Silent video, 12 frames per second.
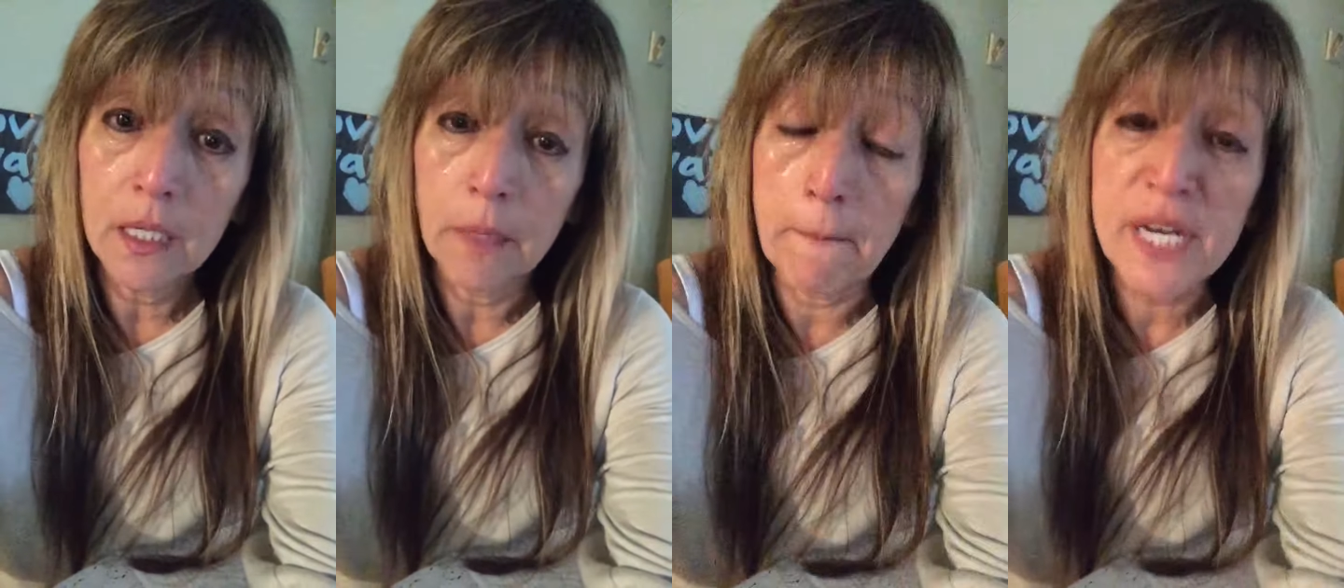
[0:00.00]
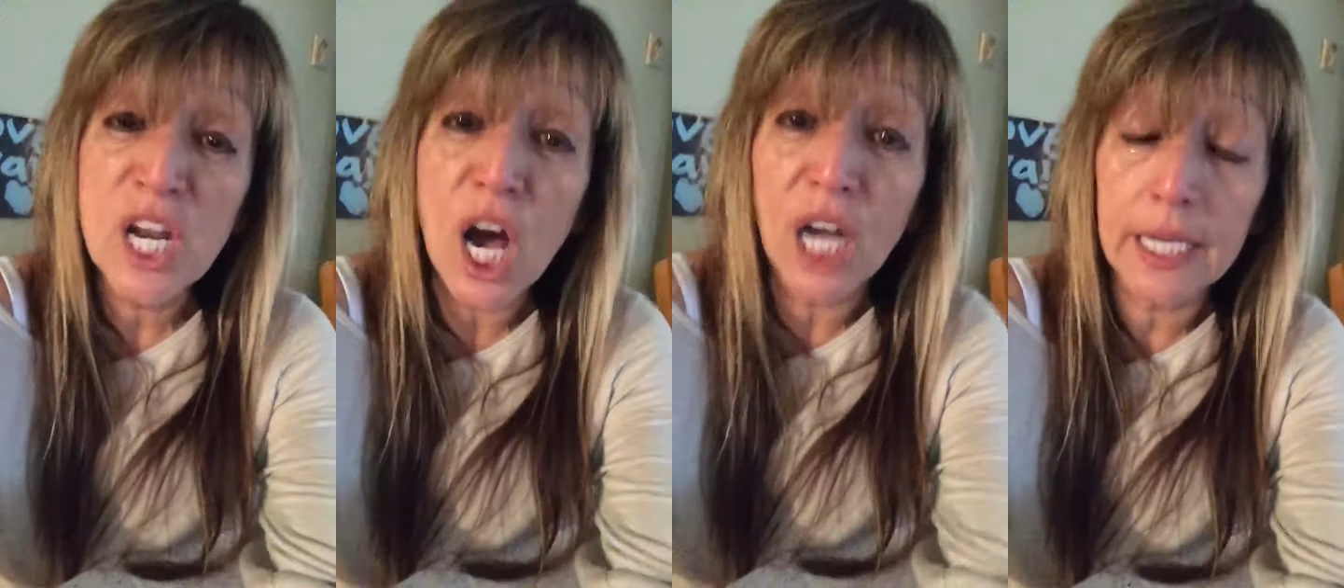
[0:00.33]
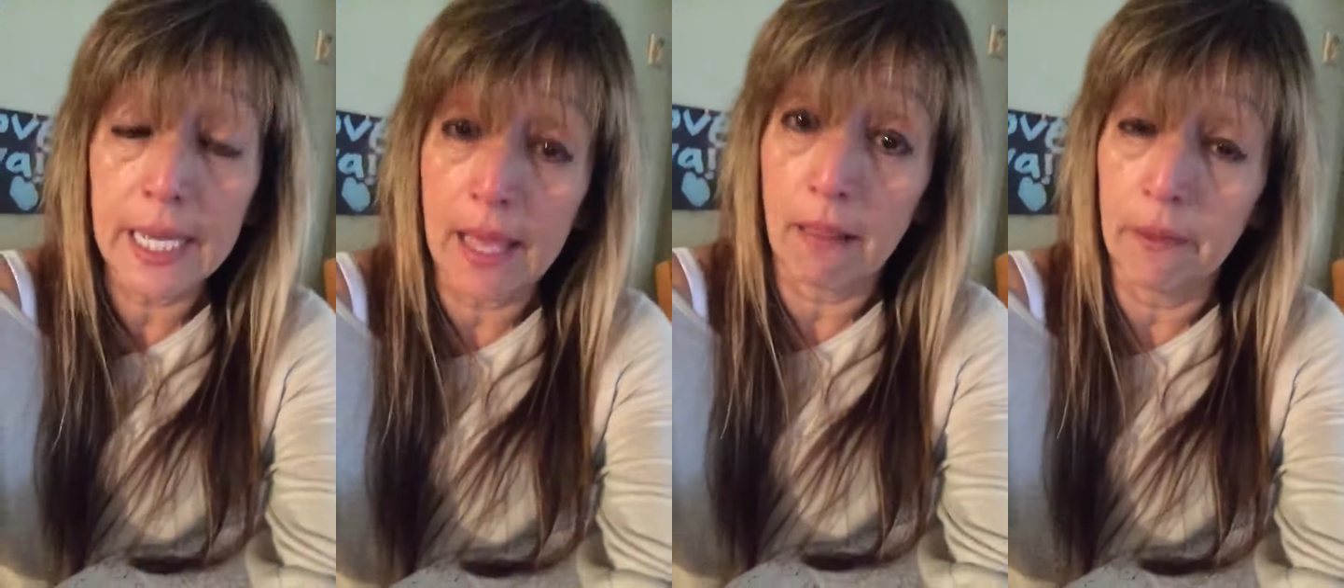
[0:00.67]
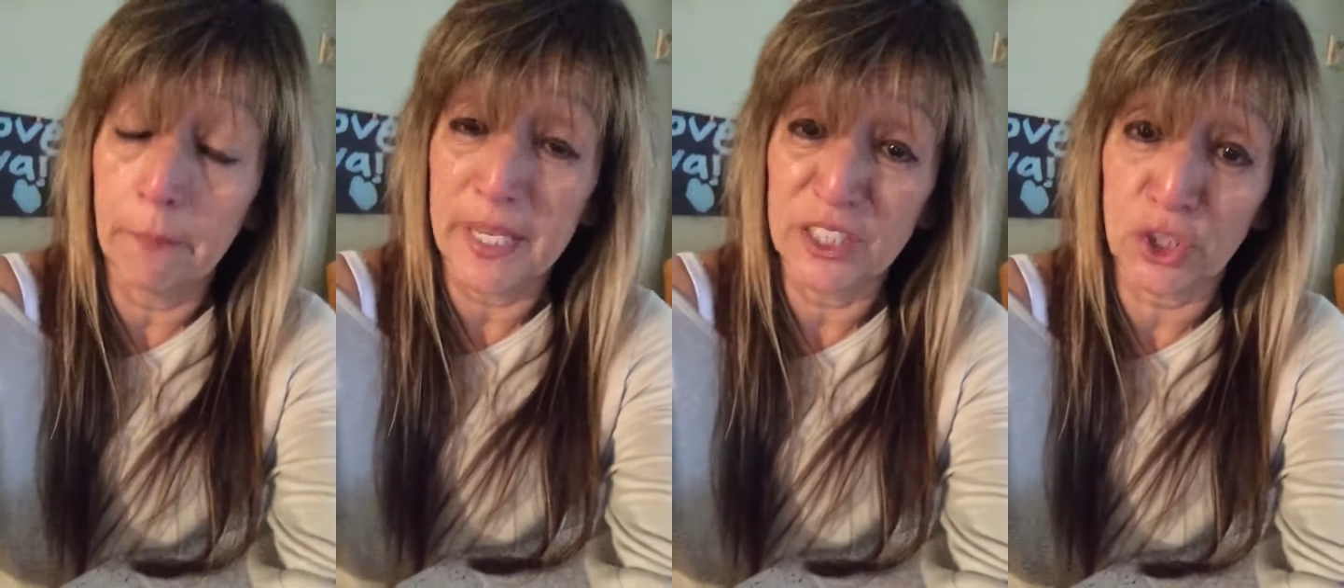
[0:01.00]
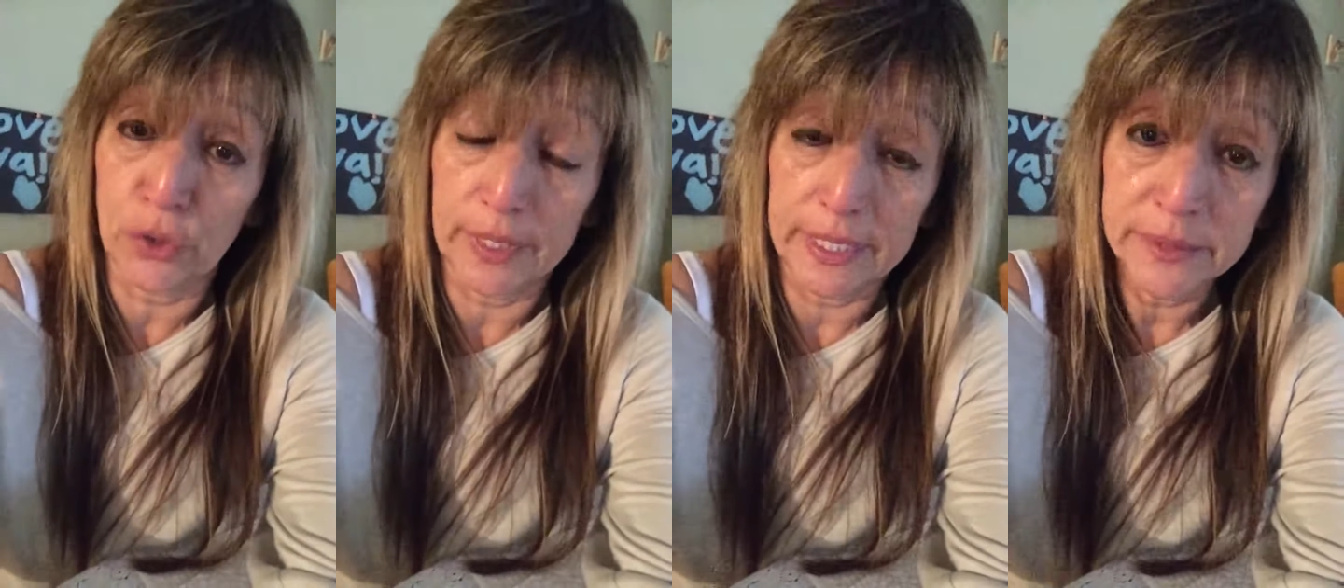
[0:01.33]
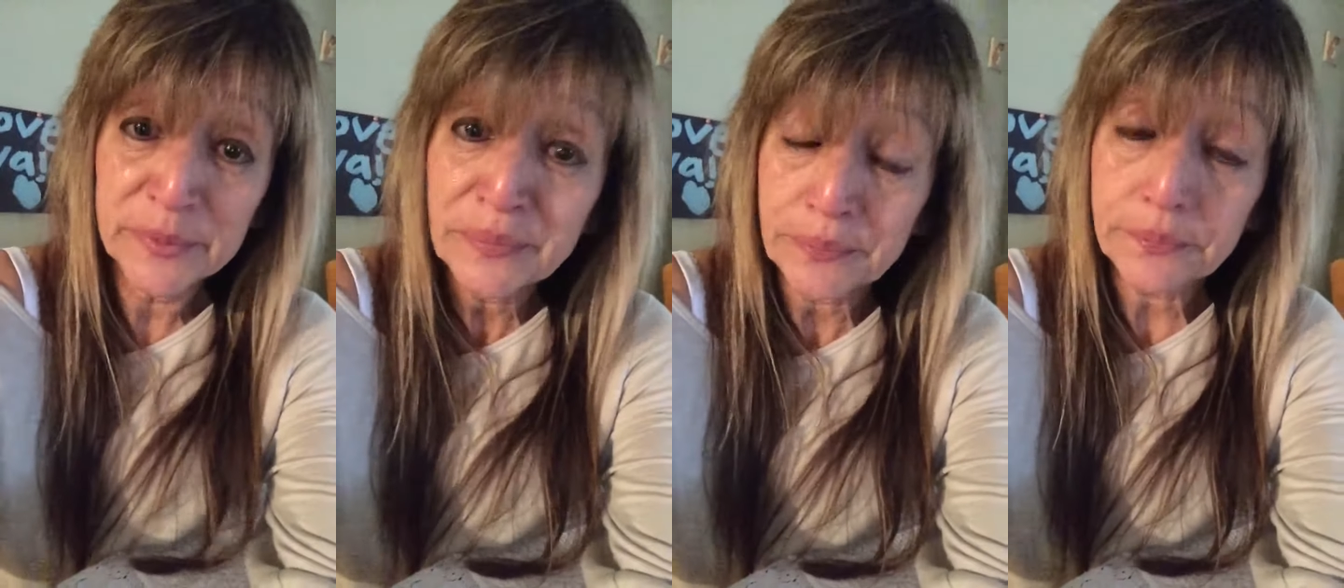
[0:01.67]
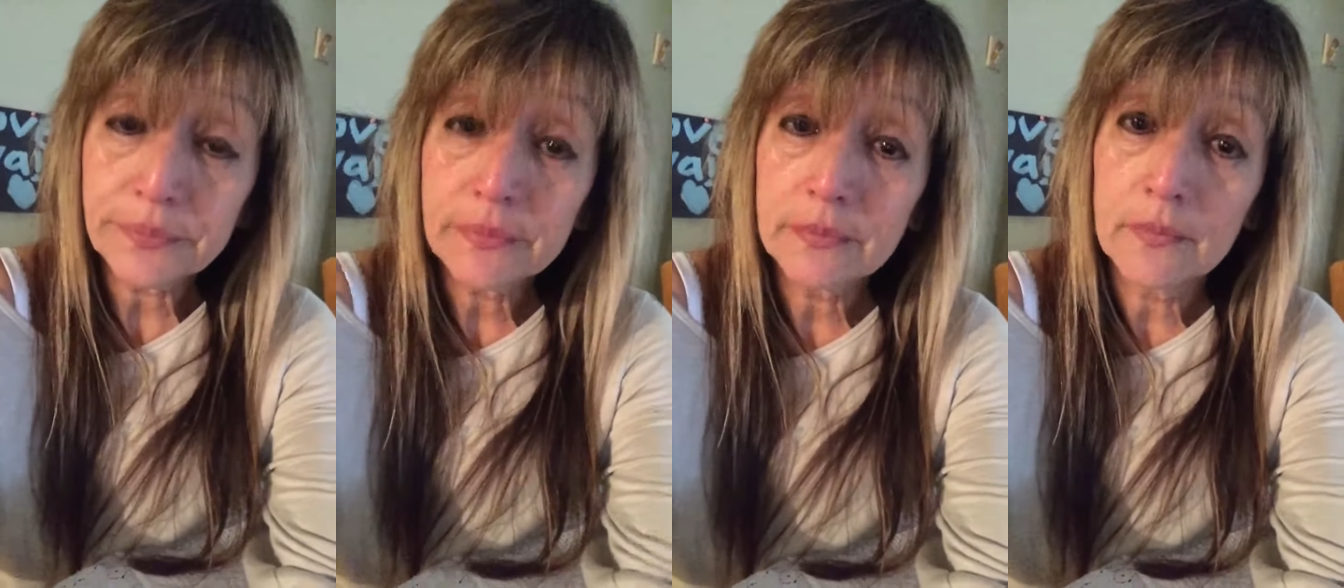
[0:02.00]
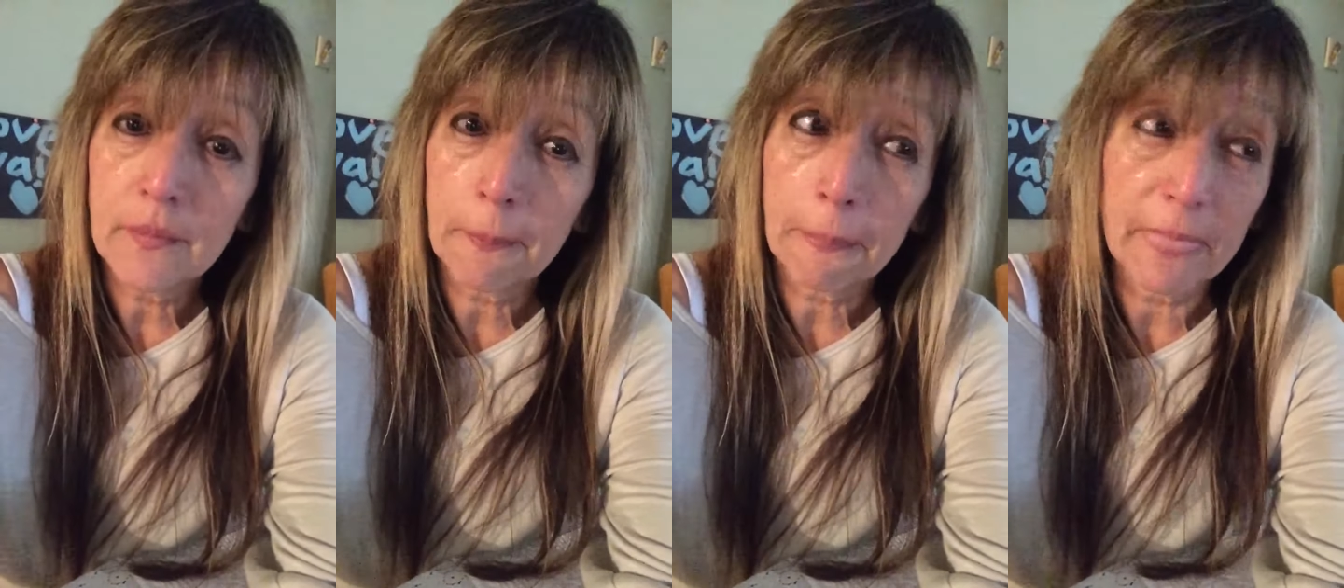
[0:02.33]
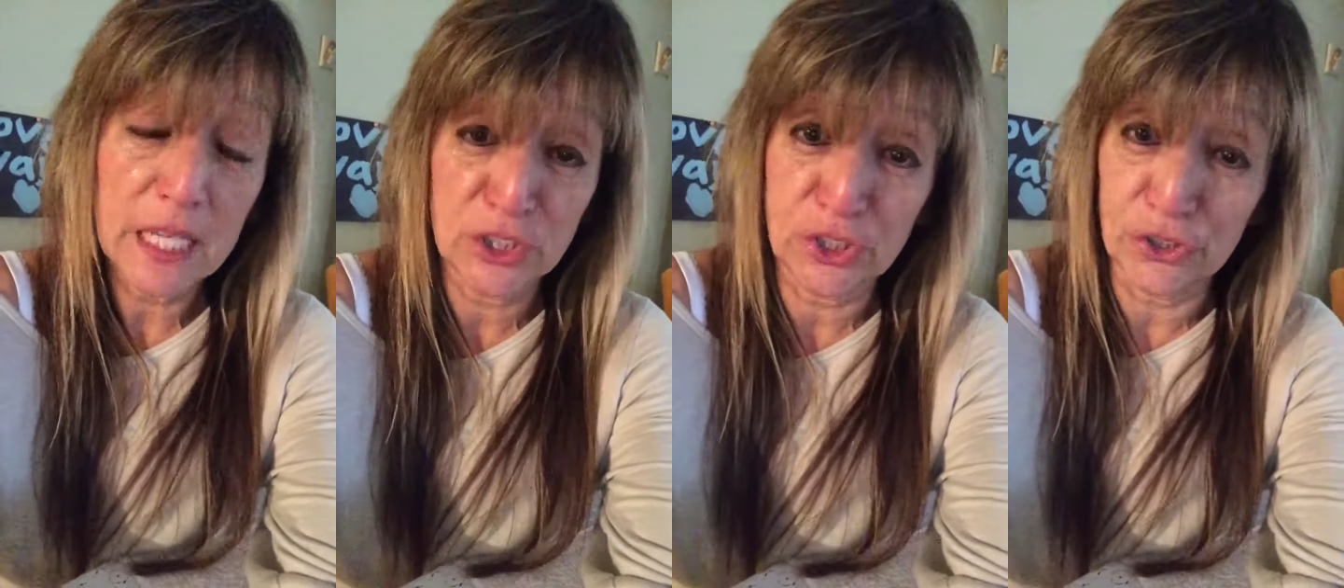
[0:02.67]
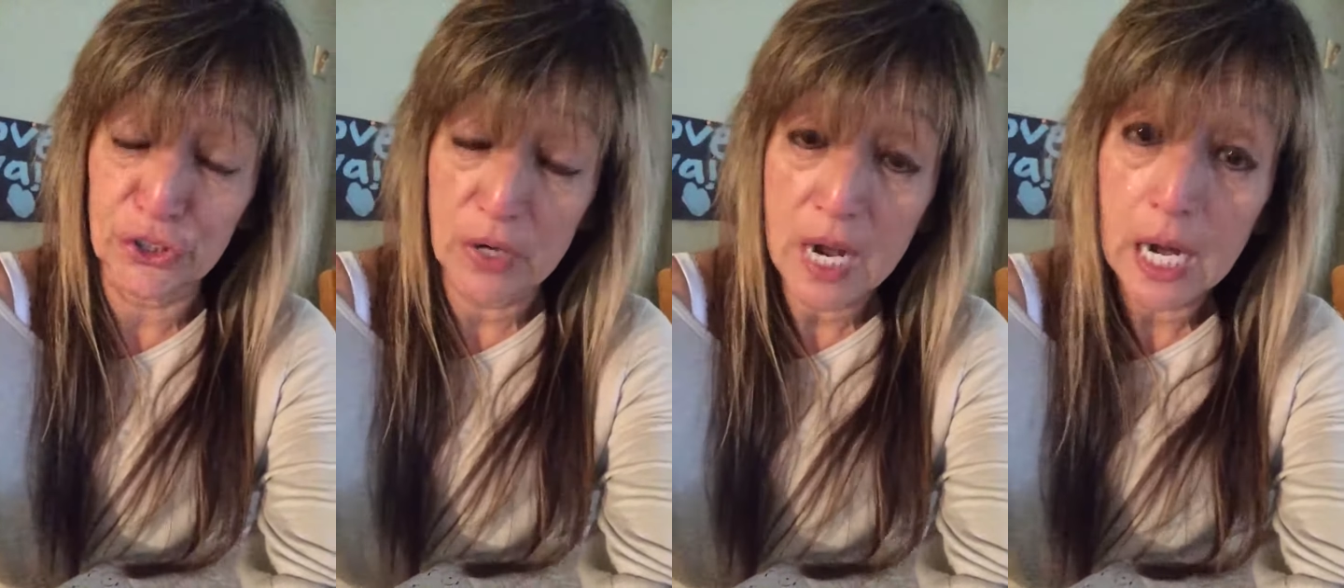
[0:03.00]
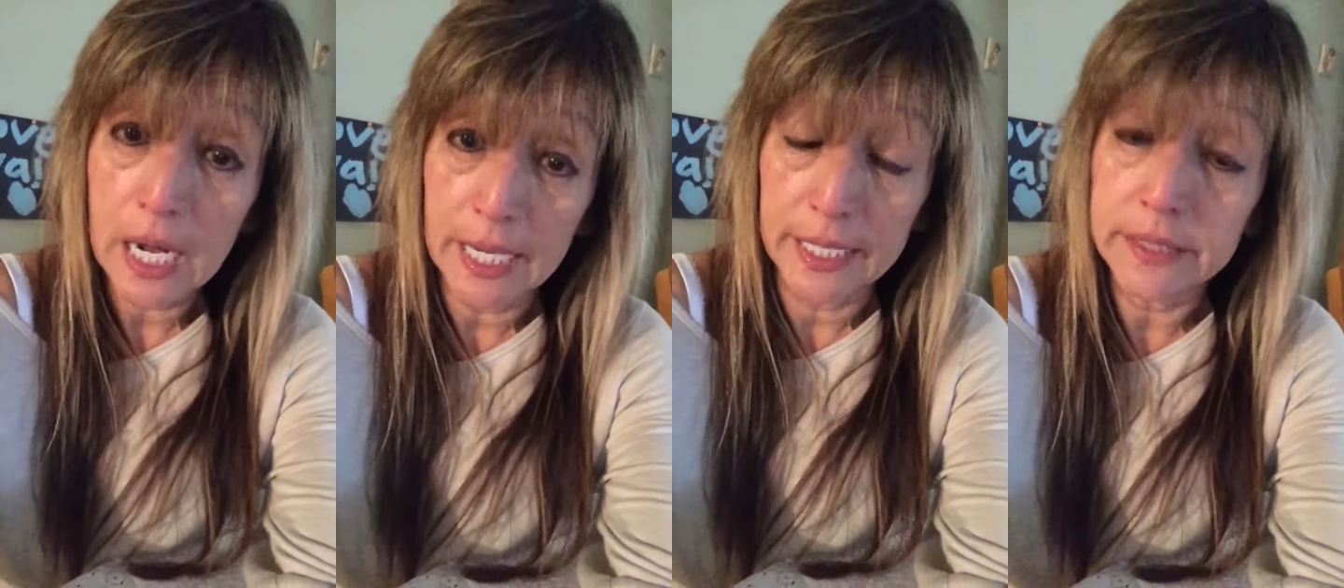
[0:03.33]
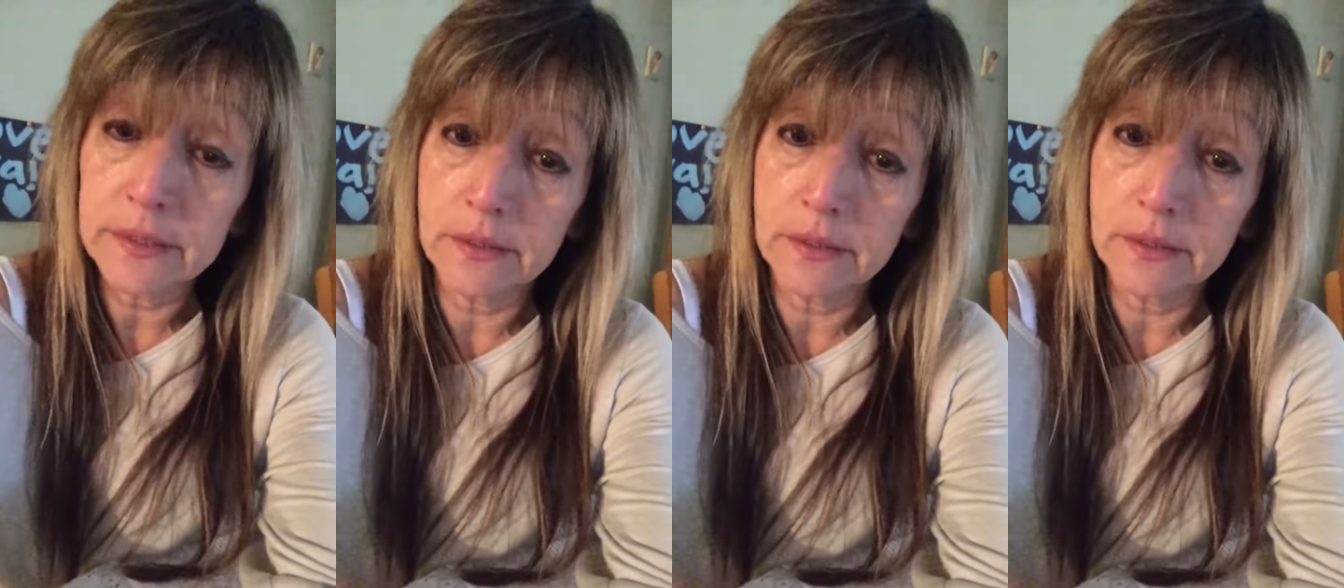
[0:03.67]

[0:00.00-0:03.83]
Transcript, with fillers: Monaga Elementary, junior high.